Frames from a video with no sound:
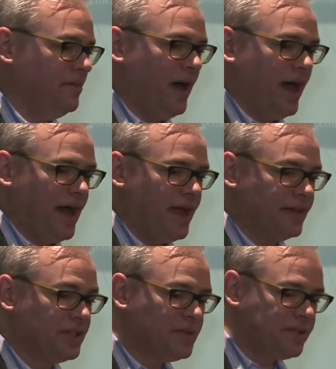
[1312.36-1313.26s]
by
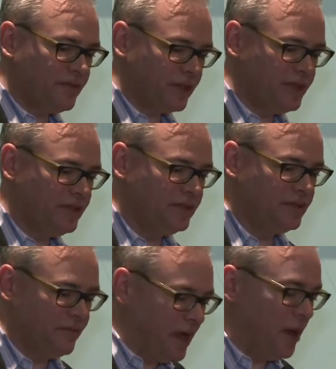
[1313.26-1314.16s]
and specifically
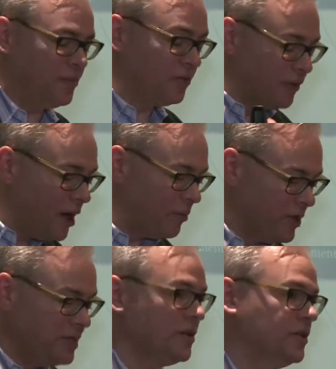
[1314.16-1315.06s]
developed from
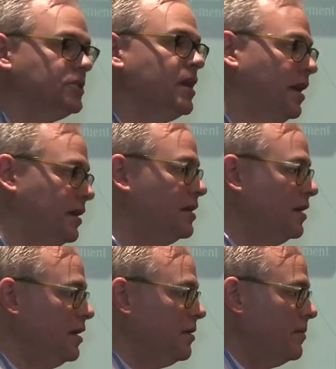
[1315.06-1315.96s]
research done
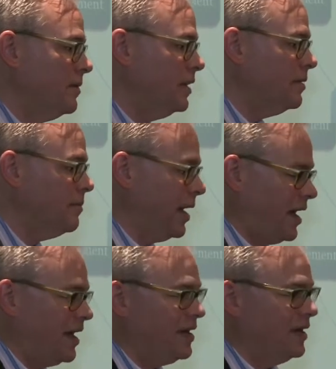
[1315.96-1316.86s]

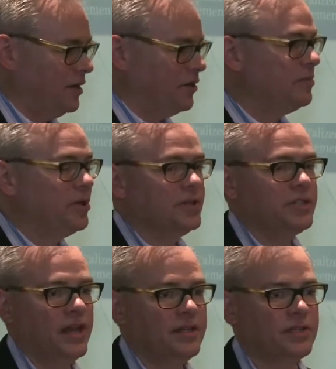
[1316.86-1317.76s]
by computer
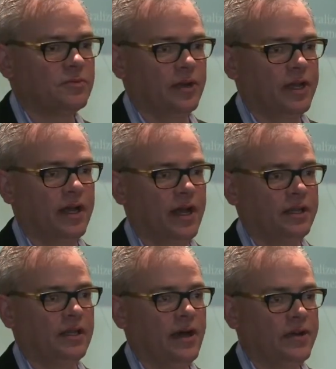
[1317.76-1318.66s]
scientists working
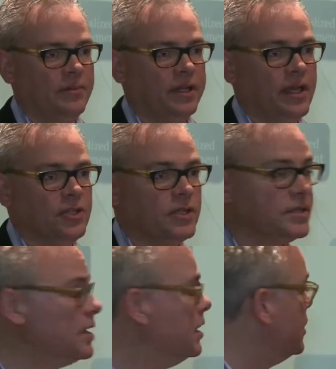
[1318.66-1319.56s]
on cloud
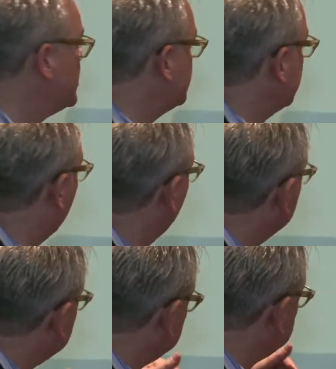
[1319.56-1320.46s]
applications. So